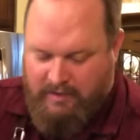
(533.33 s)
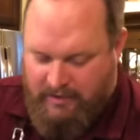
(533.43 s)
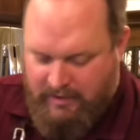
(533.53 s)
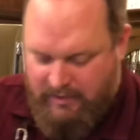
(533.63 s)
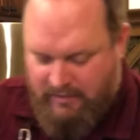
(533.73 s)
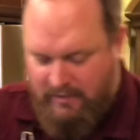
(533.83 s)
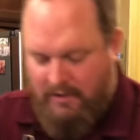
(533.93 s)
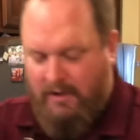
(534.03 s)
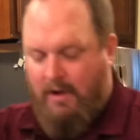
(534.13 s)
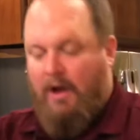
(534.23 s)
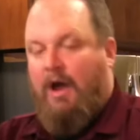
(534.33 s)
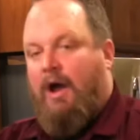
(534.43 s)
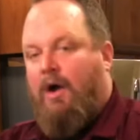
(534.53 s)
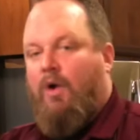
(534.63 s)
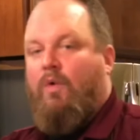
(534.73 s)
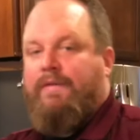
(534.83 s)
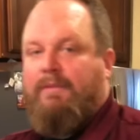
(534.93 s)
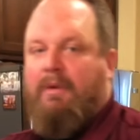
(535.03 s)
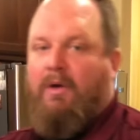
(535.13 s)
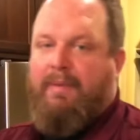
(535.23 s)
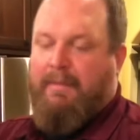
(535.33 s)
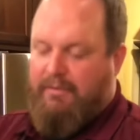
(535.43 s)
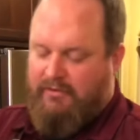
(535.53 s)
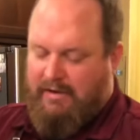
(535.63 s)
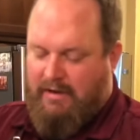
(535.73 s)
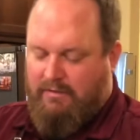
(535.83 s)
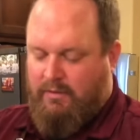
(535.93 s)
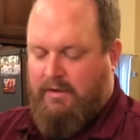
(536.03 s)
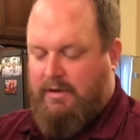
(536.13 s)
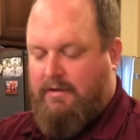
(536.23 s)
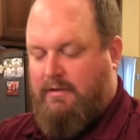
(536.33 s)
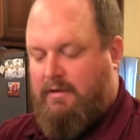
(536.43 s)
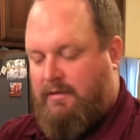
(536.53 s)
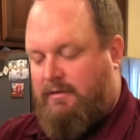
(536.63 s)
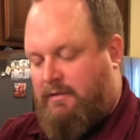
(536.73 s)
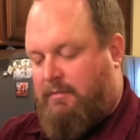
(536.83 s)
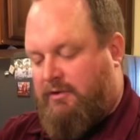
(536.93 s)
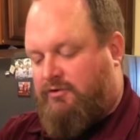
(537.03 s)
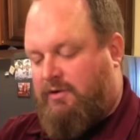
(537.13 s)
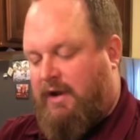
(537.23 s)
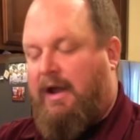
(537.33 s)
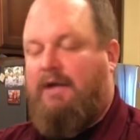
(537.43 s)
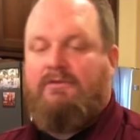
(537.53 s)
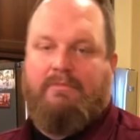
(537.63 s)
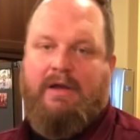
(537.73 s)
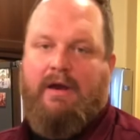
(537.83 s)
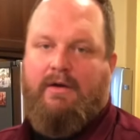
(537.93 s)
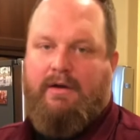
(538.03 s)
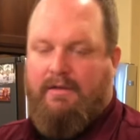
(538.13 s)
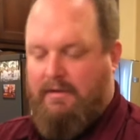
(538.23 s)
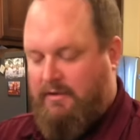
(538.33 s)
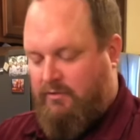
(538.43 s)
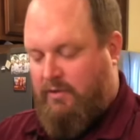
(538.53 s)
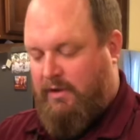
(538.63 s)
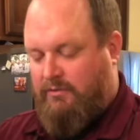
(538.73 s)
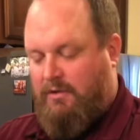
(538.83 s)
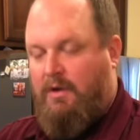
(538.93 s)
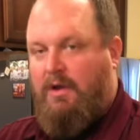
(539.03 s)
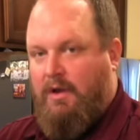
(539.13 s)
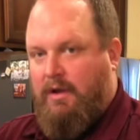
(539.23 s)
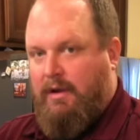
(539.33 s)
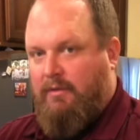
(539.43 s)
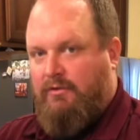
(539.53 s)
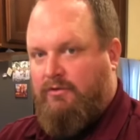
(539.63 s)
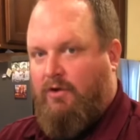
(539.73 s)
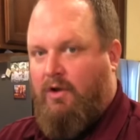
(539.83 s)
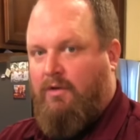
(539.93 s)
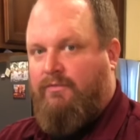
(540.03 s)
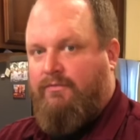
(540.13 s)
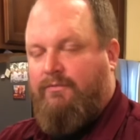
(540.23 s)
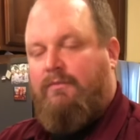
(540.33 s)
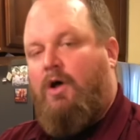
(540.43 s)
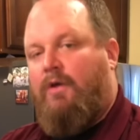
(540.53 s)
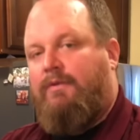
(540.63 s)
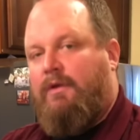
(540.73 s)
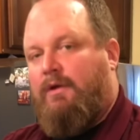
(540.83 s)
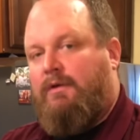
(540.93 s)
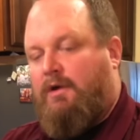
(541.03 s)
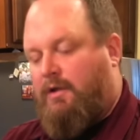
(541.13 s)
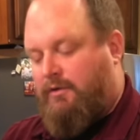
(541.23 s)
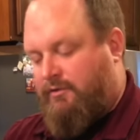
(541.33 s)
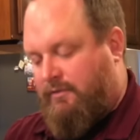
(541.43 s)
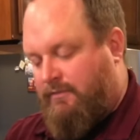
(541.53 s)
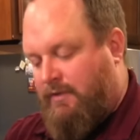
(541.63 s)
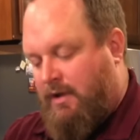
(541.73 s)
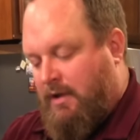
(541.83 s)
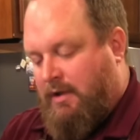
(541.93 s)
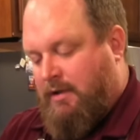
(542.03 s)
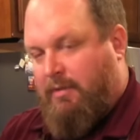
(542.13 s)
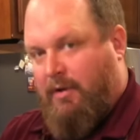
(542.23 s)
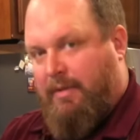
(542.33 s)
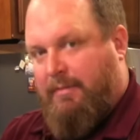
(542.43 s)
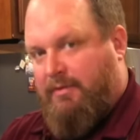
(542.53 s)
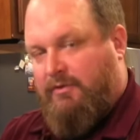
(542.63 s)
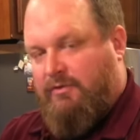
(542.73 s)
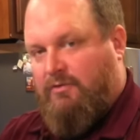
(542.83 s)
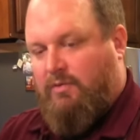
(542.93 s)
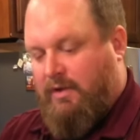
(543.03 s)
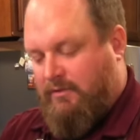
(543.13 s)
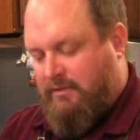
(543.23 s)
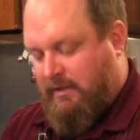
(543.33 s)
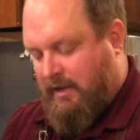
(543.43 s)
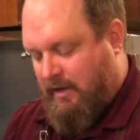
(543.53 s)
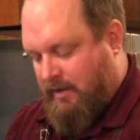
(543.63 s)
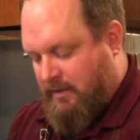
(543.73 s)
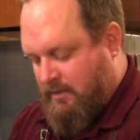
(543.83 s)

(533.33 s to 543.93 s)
And, oh, with the bell peppers that I threw in there, the, the mixture, I had some carrot in there as well, so it was all all the colors of the bell peppers as well as the carrot.